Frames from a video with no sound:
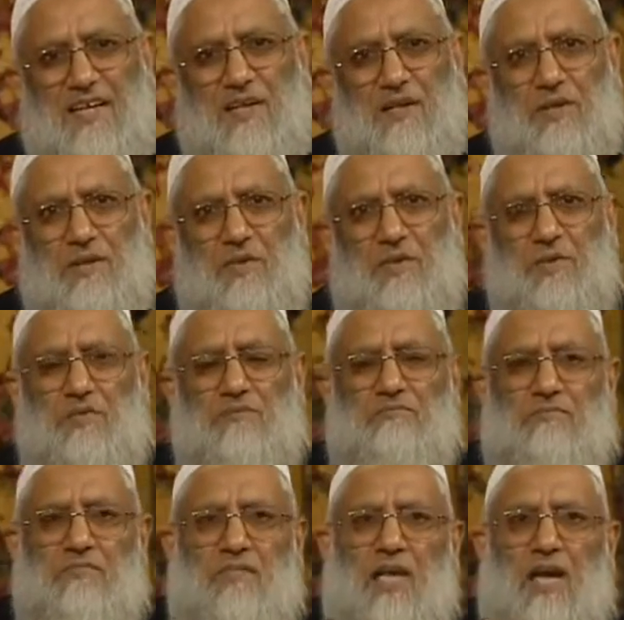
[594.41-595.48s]
you
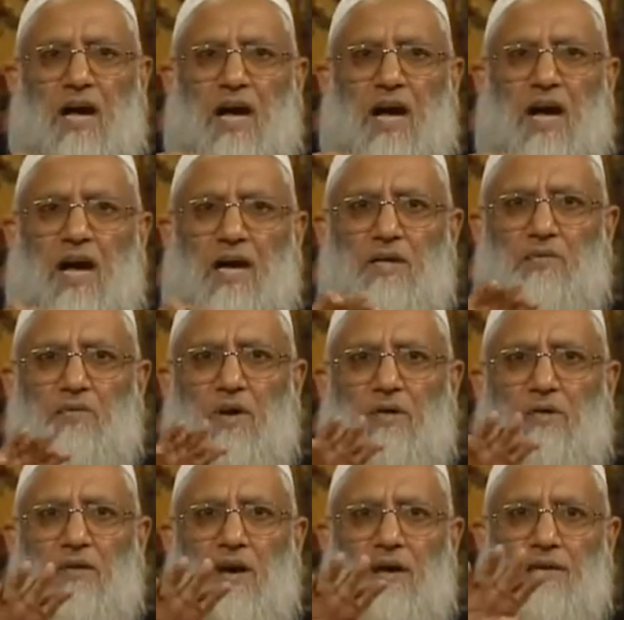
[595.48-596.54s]
are
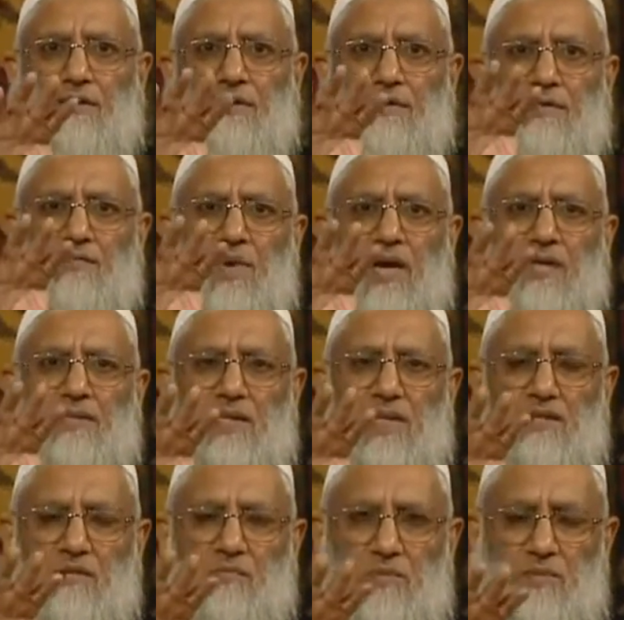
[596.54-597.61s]
targeted by the
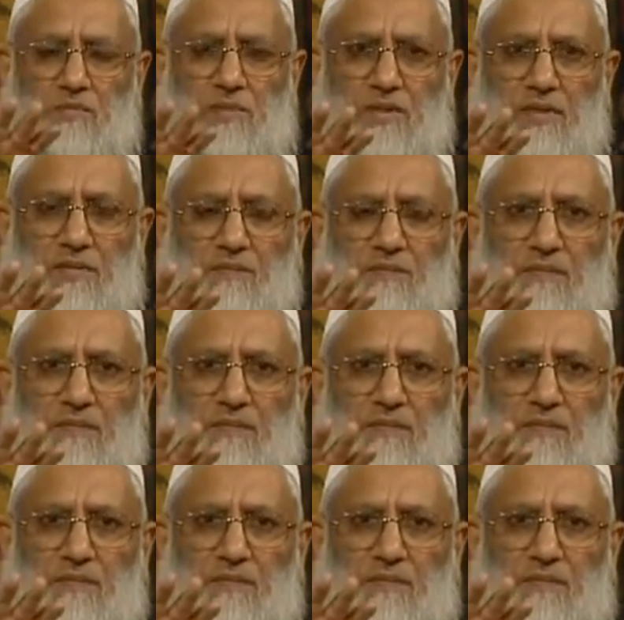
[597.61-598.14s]
other people.